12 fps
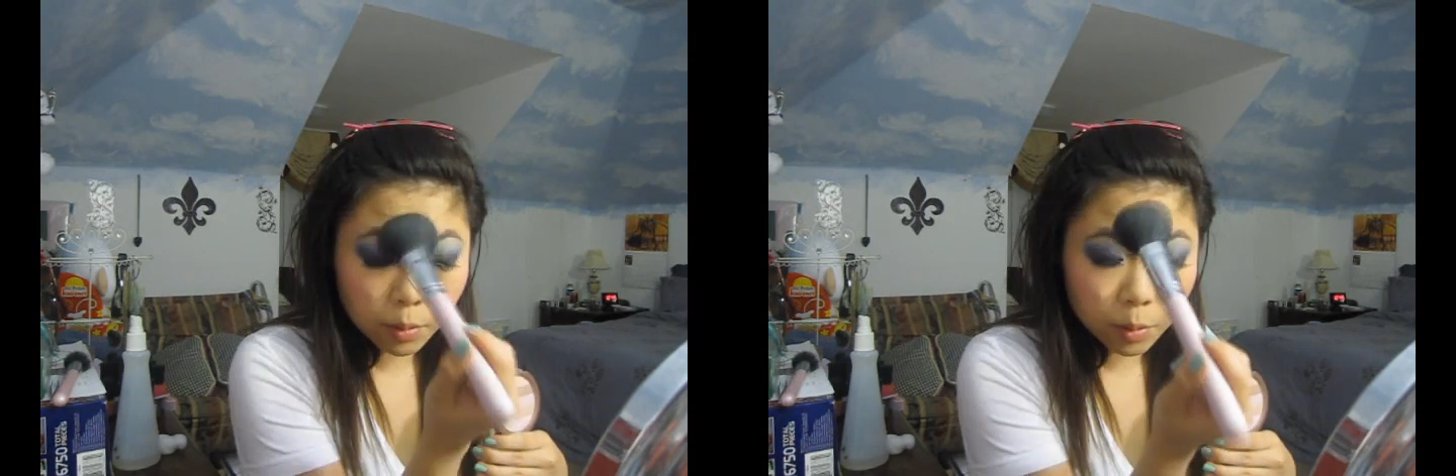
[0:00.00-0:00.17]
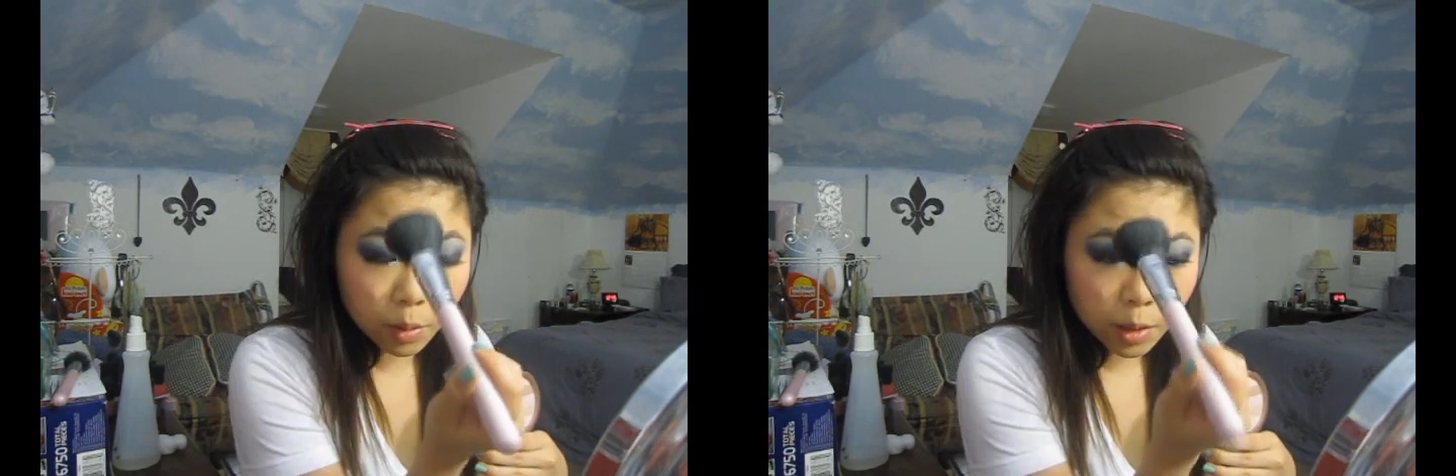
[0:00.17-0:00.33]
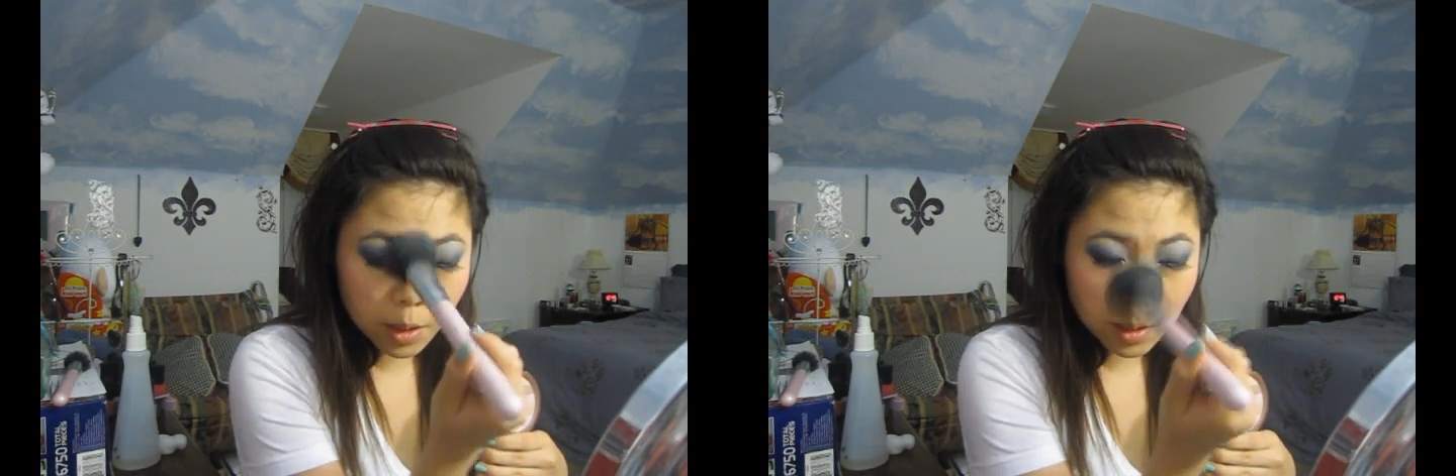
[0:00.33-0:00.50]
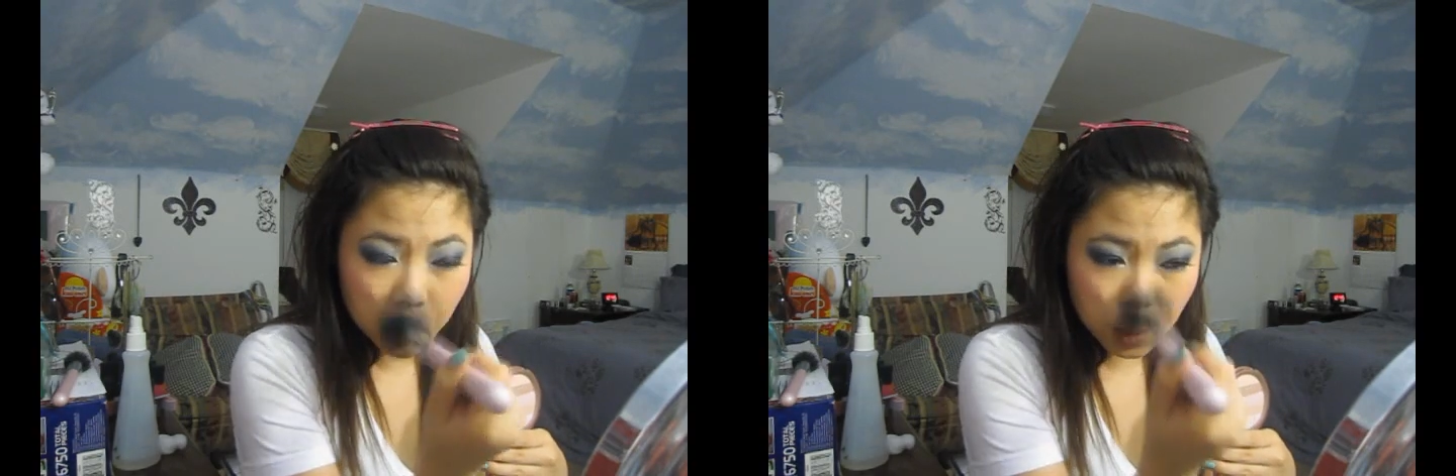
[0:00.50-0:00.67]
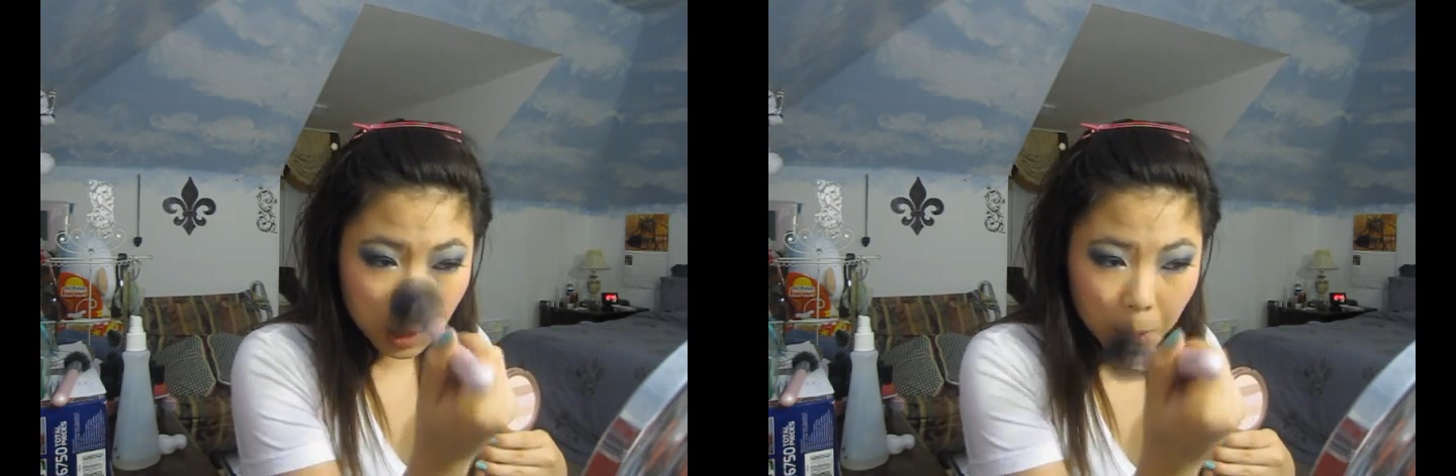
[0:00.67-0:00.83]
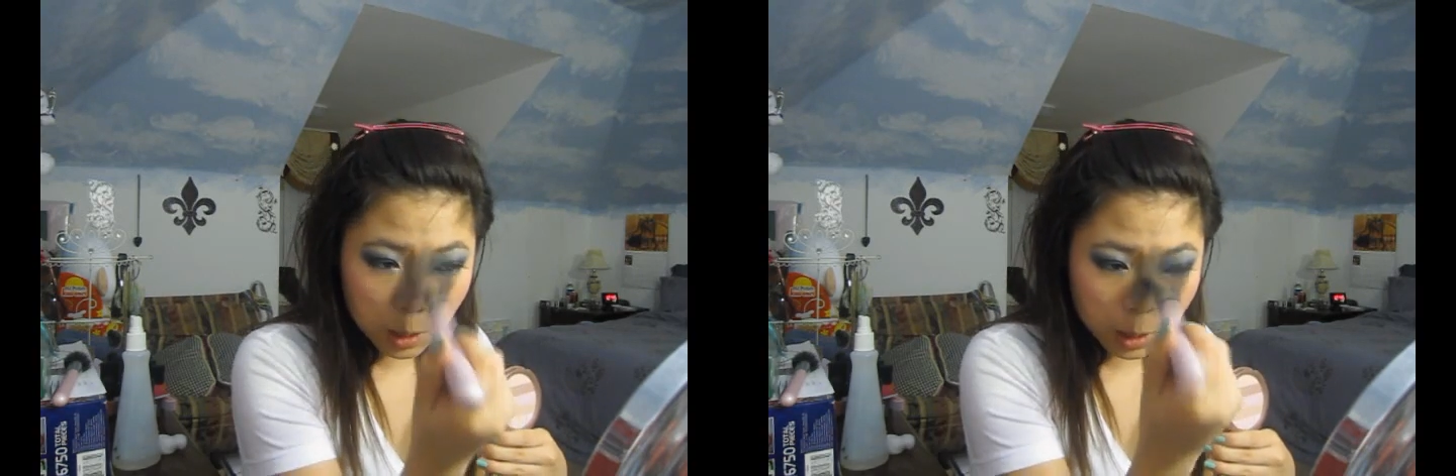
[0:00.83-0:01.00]
forehead,
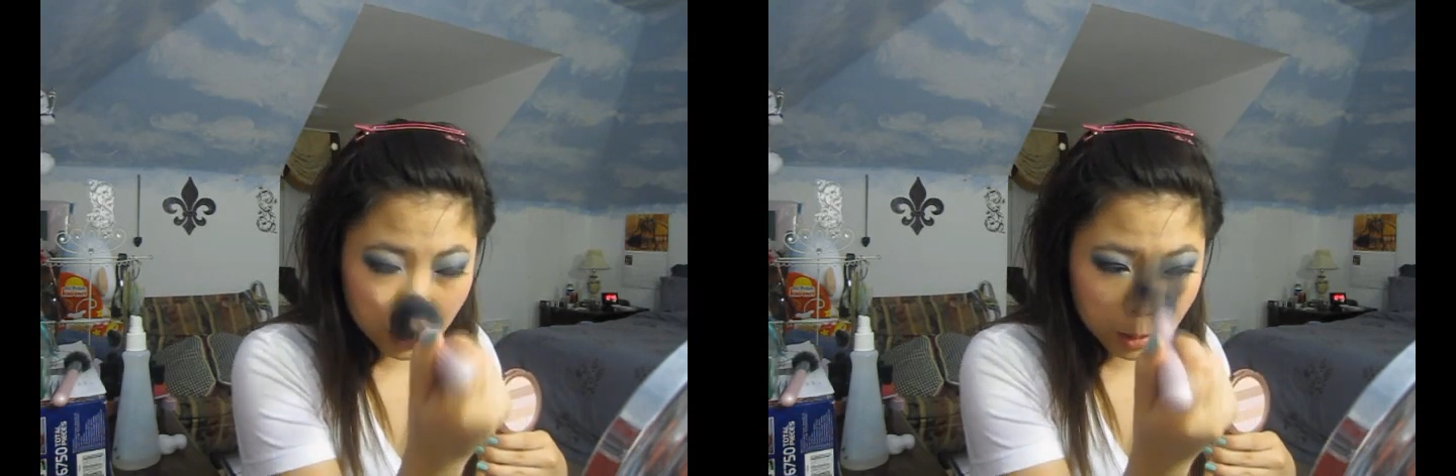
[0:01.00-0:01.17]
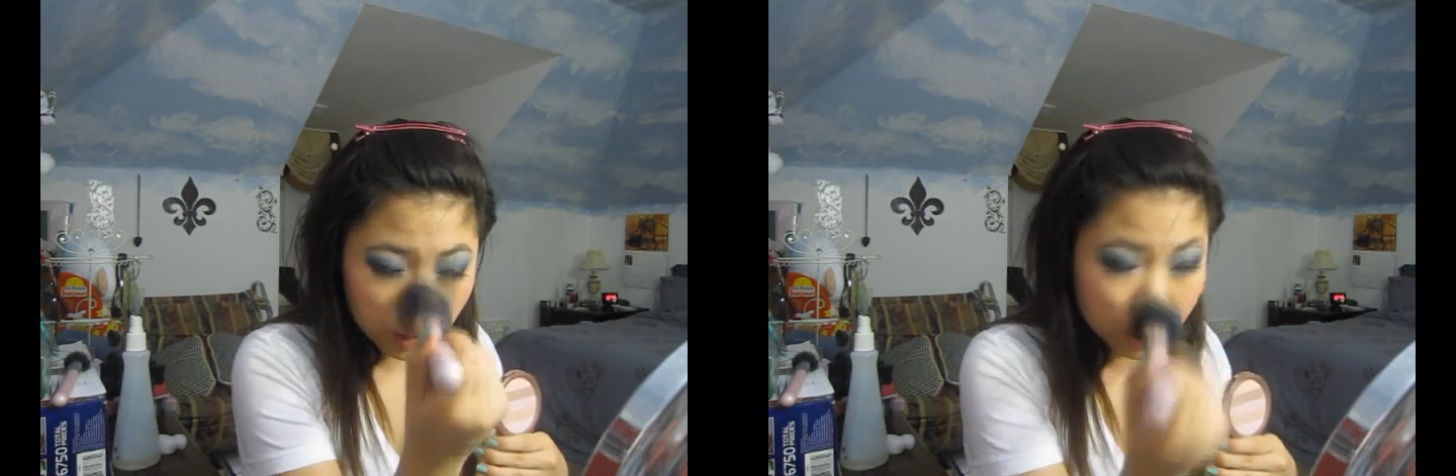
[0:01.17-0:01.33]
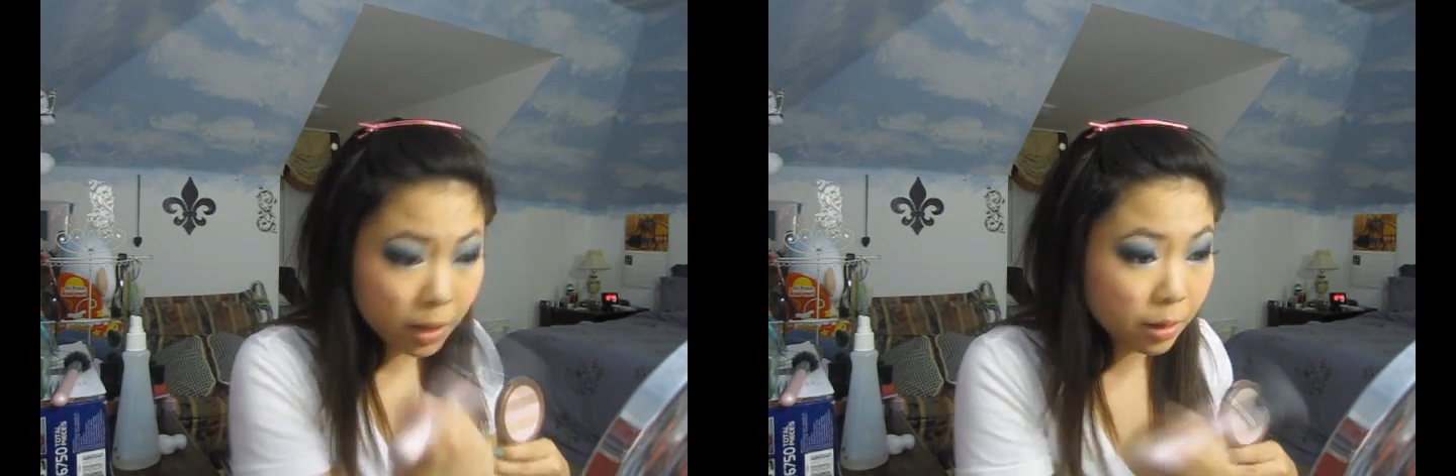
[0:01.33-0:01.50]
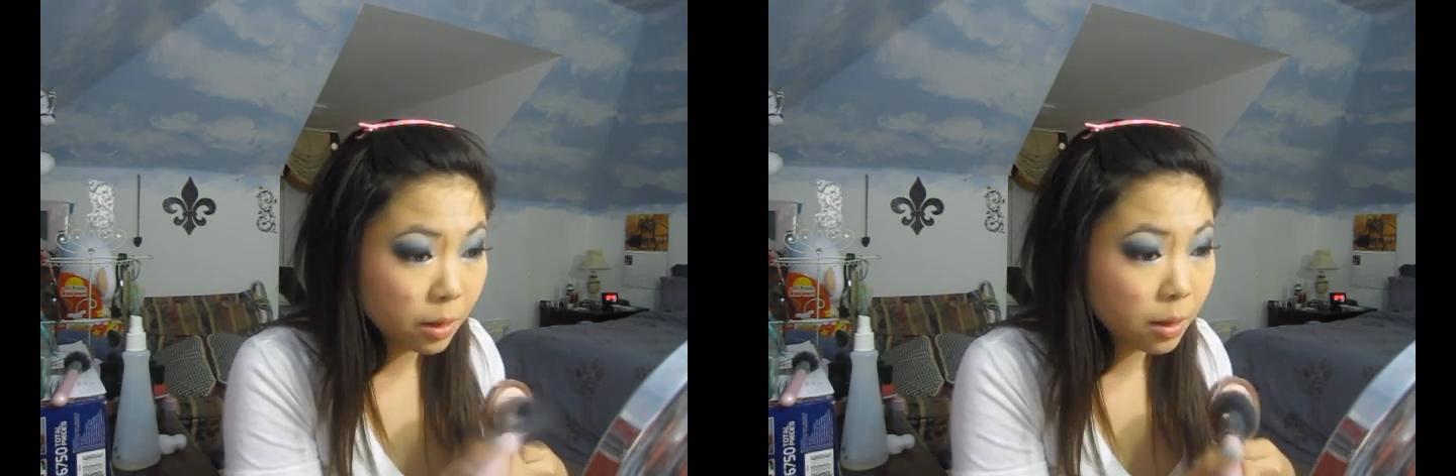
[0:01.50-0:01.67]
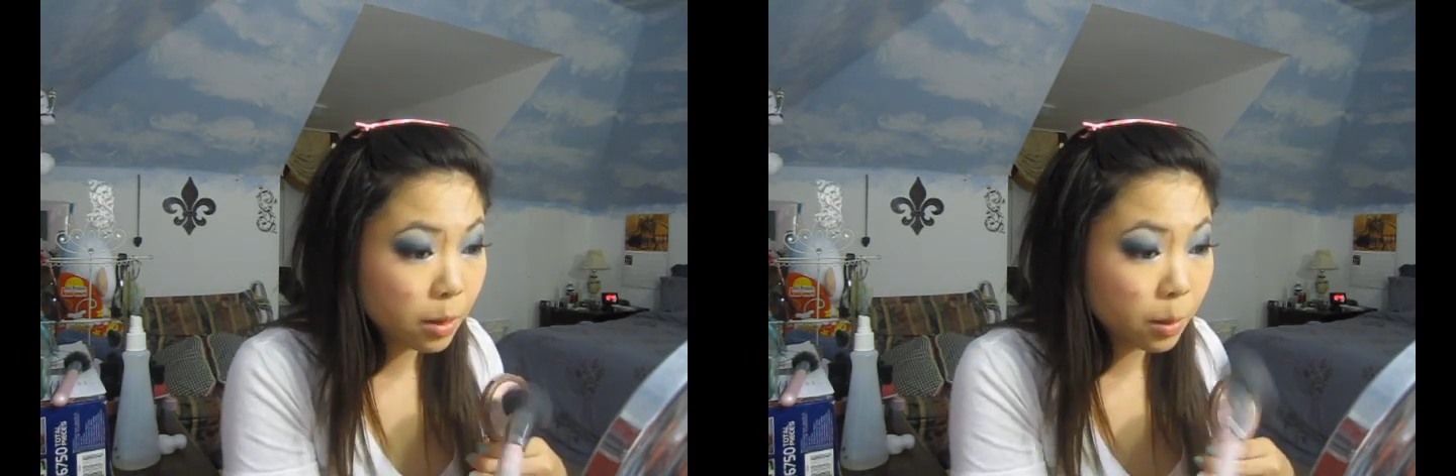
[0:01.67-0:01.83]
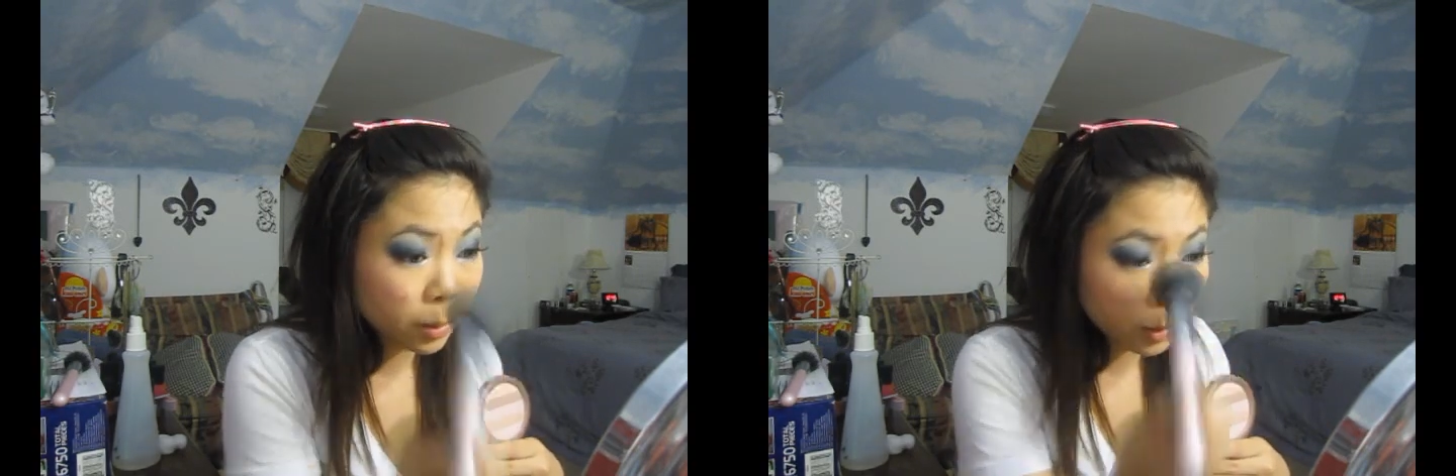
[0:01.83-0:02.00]
a little down
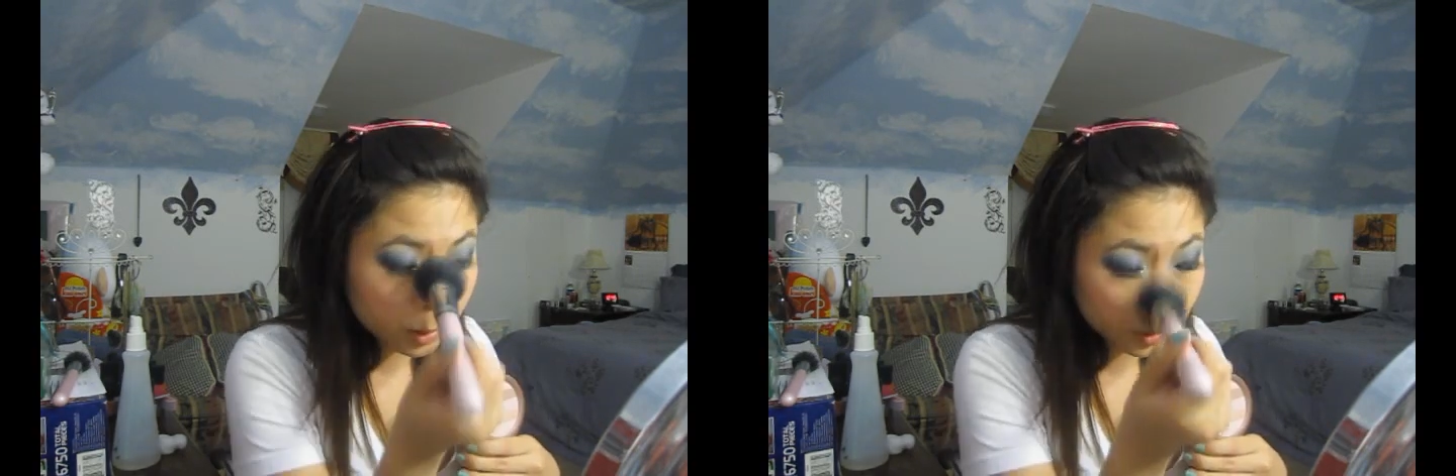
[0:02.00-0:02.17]
and nose.